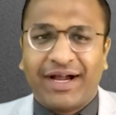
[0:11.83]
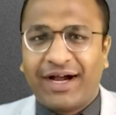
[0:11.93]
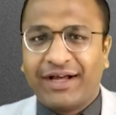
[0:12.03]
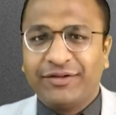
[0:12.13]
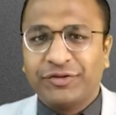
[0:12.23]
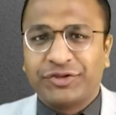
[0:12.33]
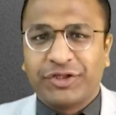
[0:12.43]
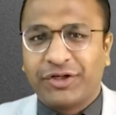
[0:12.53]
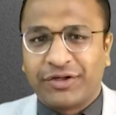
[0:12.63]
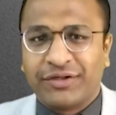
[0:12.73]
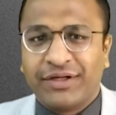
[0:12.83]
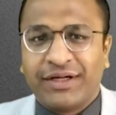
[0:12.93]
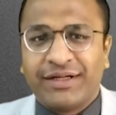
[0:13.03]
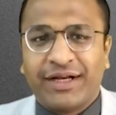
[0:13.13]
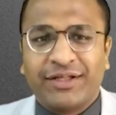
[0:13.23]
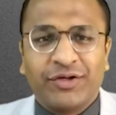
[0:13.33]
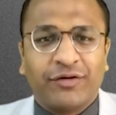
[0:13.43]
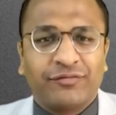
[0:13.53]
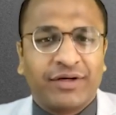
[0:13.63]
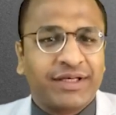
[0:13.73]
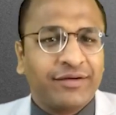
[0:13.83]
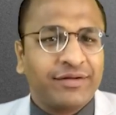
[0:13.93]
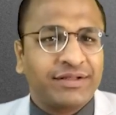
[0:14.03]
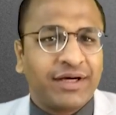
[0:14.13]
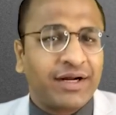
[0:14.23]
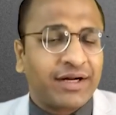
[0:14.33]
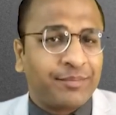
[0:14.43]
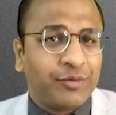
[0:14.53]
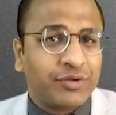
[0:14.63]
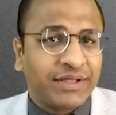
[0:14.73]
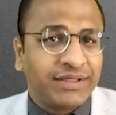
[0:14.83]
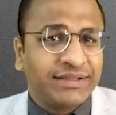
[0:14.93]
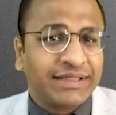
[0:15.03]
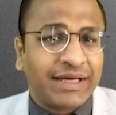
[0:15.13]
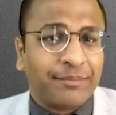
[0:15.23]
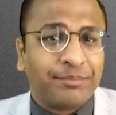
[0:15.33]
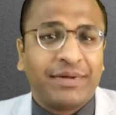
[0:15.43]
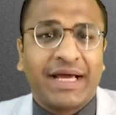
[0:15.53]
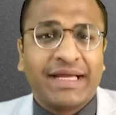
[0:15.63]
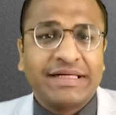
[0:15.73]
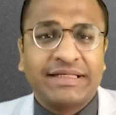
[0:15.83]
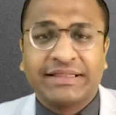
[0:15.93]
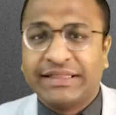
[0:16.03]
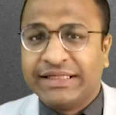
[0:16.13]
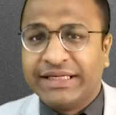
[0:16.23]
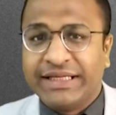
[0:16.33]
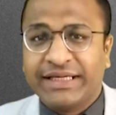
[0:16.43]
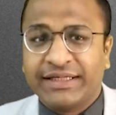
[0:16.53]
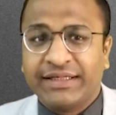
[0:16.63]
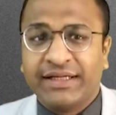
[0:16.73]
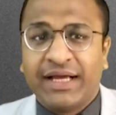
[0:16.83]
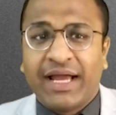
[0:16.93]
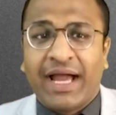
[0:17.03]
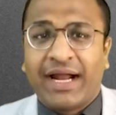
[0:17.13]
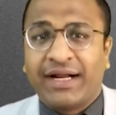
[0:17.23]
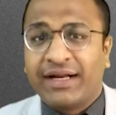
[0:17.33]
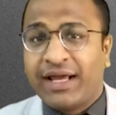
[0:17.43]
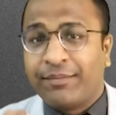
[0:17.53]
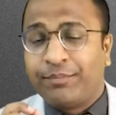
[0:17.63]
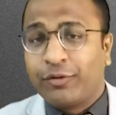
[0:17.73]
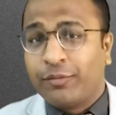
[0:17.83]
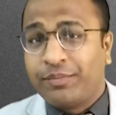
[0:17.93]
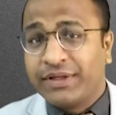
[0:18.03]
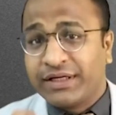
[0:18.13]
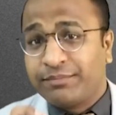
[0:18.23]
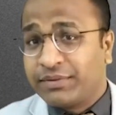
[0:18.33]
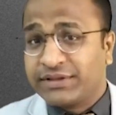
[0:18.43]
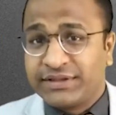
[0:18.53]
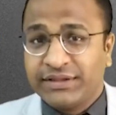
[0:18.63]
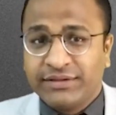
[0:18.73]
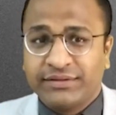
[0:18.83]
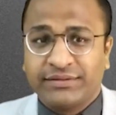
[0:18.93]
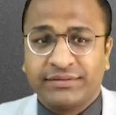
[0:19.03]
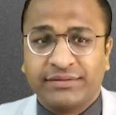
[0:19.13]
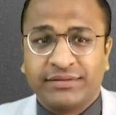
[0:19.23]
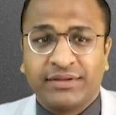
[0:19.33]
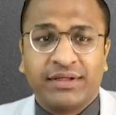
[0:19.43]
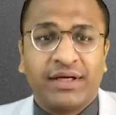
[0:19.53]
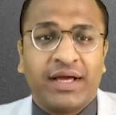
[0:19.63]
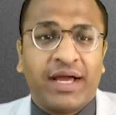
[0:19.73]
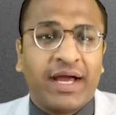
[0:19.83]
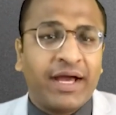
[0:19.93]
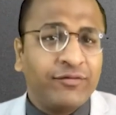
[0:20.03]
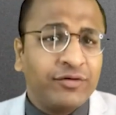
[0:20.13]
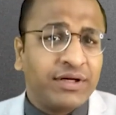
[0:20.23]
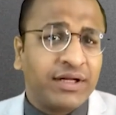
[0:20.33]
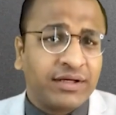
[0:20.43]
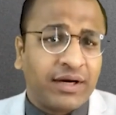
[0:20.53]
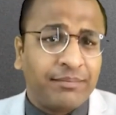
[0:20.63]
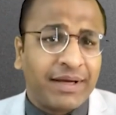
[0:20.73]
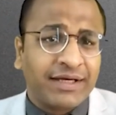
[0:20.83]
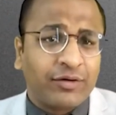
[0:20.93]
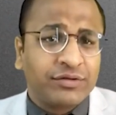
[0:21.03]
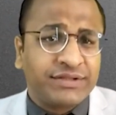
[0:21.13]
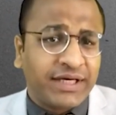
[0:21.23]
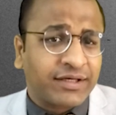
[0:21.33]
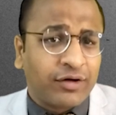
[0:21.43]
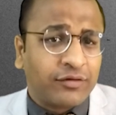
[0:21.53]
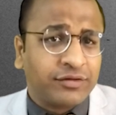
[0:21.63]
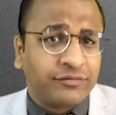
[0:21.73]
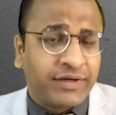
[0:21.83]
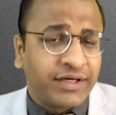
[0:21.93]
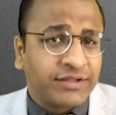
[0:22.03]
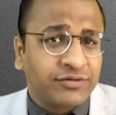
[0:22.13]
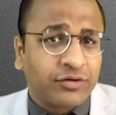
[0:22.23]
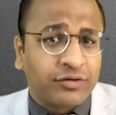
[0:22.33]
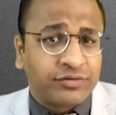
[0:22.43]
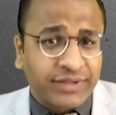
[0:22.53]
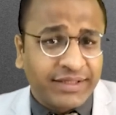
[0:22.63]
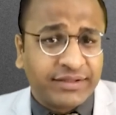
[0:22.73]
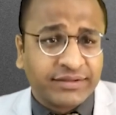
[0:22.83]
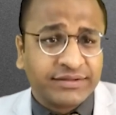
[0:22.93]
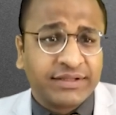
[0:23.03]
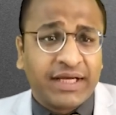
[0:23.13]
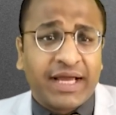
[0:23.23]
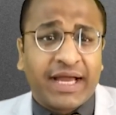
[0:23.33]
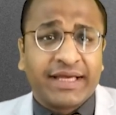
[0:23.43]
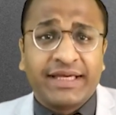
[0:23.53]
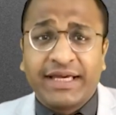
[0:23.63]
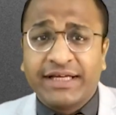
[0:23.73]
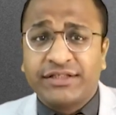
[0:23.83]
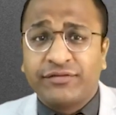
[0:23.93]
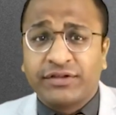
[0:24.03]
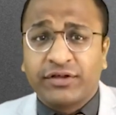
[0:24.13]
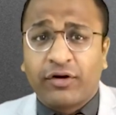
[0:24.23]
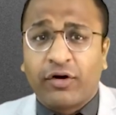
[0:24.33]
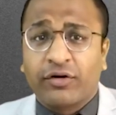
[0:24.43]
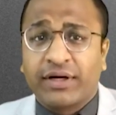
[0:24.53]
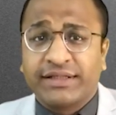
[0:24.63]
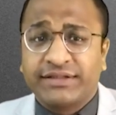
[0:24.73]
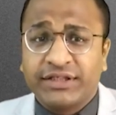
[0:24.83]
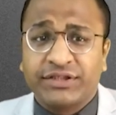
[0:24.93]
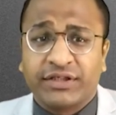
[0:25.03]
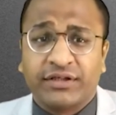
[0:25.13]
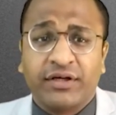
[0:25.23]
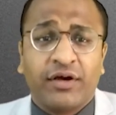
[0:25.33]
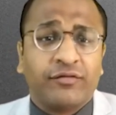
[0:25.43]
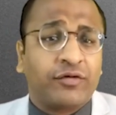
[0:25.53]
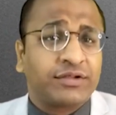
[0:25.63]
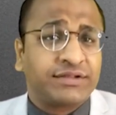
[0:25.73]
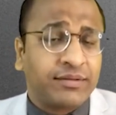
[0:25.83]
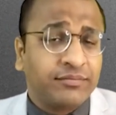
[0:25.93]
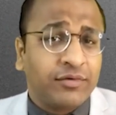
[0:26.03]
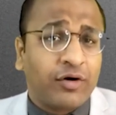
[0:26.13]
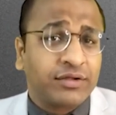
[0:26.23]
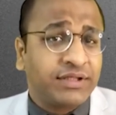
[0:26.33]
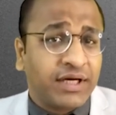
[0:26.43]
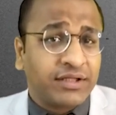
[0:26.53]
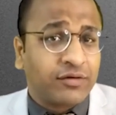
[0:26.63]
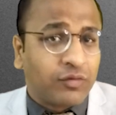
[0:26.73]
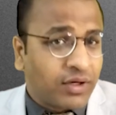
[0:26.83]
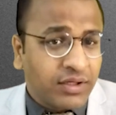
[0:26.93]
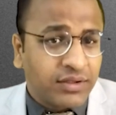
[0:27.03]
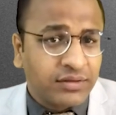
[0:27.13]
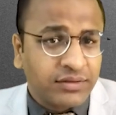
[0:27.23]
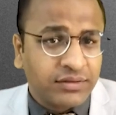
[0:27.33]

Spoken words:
Are you sure that you're working with a reputed, compliant, legal, and an appropriate person? Have you done a background check of the vendors or contractors engaged with your organization for some or the other work?